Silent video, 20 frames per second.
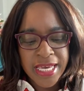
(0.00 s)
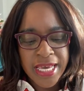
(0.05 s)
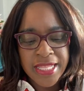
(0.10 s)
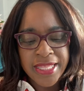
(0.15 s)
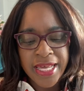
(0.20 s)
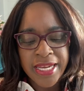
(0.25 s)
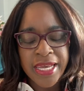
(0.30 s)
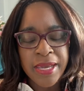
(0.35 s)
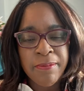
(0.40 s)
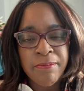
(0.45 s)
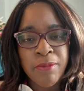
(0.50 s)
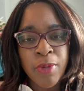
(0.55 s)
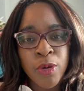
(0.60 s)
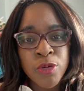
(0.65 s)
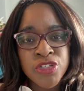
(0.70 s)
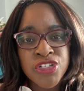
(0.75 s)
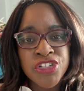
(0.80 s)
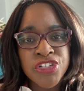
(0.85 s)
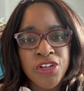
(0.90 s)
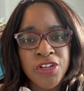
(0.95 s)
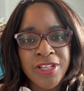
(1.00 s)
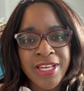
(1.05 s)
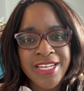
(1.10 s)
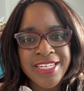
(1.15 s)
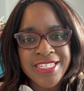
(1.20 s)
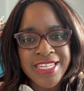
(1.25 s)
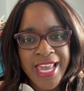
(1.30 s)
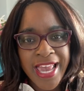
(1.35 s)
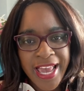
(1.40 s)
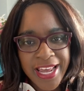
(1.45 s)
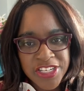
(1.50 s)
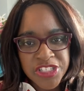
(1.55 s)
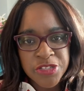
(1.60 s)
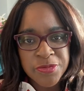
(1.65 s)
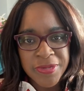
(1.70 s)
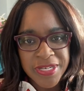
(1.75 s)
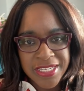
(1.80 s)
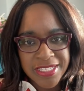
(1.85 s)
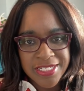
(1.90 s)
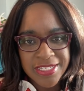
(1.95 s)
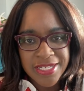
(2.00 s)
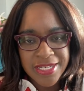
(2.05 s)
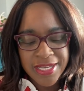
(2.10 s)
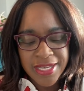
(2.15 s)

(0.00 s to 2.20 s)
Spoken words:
that emotional attachment